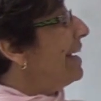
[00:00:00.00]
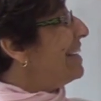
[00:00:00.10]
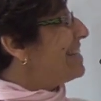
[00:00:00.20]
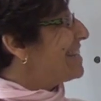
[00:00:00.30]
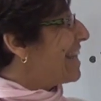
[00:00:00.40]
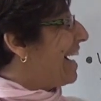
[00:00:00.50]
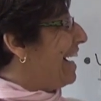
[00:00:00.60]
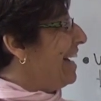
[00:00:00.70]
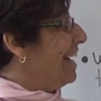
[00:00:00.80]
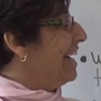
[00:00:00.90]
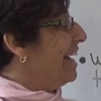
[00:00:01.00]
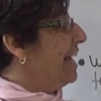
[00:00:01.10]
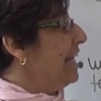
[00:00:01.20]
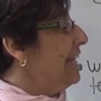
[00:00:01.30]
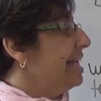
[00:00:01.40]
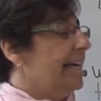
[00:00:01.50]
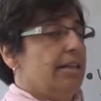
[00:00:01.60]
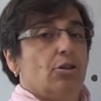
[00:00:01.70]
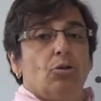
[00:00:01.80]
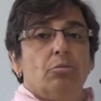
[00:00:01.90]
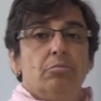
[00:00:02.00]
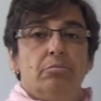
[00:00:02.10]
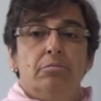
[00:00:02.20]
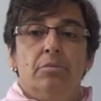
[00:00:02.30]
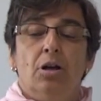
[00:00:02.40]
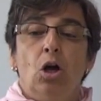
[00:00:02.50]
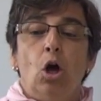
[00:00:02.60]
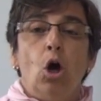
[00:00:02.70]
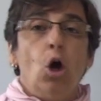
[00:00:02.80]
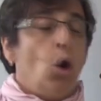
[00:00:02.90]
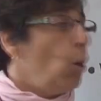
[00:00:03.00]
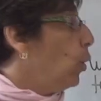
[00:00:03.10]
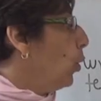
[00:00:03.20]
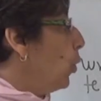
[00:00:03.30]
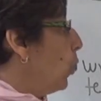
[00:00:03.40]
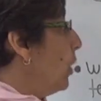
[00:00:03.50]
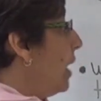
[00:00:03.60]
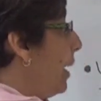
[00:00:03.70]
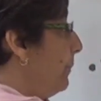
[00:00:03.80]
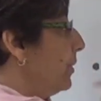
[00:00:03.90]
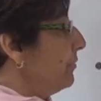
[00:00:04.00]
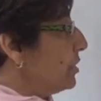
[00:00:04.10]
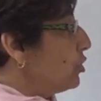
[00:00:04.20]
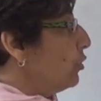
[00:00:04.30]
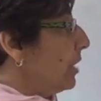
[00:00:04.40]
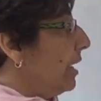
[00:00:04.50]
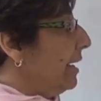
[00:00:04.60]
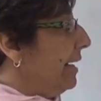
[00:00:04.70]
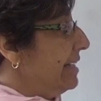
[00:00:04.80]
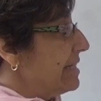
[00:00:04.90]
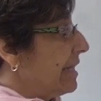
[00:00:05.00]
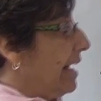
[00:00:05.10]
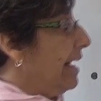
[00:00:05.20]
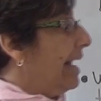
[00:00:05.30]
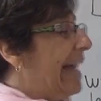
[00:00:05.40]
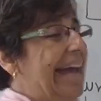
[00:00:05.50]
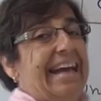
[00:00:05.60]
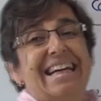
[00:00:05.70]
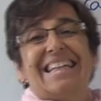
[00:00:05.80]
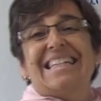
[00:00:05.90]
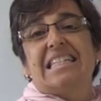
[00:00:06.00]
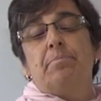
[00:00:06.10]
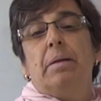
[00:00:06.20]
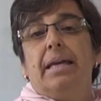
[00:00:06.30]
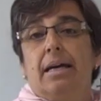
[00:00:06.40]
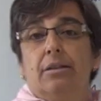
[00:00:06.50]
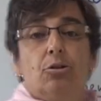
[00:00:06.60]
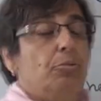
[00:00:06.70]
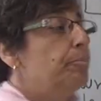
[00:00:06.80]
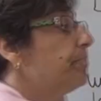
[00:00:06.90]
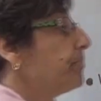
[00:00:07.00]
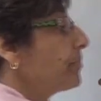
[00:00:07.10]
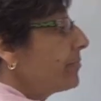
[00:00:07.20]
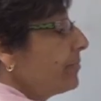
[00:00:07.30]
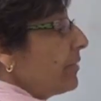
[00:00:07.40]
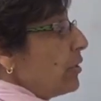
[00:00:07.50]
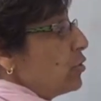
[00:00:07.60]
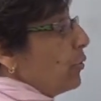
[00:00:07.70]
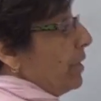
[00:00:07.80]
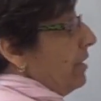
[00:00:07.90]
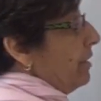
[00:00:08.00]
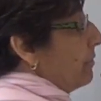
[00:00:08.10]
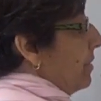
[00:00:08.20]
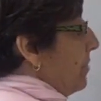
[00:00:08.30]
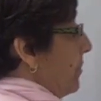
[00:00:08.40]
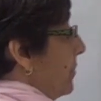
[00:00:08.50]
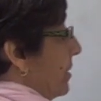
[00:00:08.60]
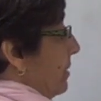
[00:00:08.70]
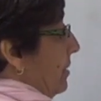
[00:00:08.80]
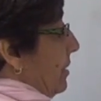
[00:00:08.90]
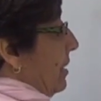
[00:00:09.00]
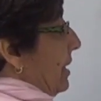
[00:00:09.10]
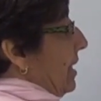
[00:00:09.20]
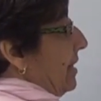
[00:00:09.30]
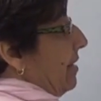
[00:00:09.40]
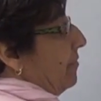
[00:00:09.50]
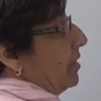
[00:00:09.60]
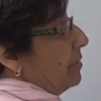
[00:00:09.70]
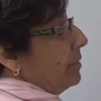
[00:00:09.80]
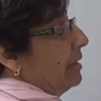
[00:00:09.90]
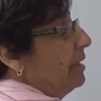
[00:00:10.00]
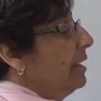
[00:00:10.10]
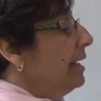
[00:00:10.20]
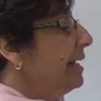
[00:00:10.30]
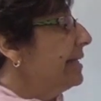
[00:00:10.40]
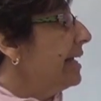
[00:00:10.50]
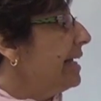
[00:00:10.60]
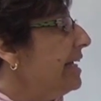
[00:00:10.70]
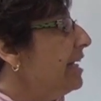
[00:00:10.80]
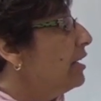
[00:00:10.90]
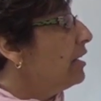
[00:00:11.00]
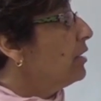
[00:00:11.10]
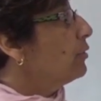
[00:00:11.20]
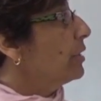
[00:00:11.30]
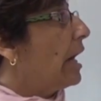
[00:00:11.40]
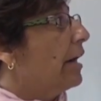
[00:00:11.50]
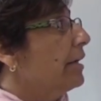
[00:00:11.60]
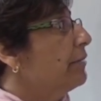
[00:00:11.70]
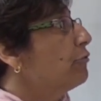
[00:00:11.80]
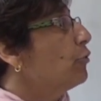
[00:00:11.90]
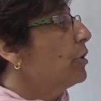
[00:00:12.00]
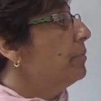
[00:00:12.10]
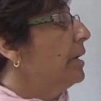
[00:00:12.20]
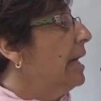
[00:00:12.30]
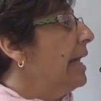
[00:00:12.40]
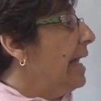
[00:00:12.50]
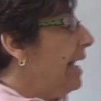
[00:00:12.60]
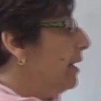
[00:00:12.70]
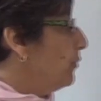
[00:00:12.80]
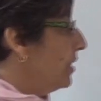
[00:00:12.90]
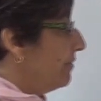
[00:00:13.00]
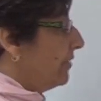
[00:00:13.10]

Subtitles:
está leyendo. O la profesora está explicando. So here, remember, if the verb in the ER or IR form end with a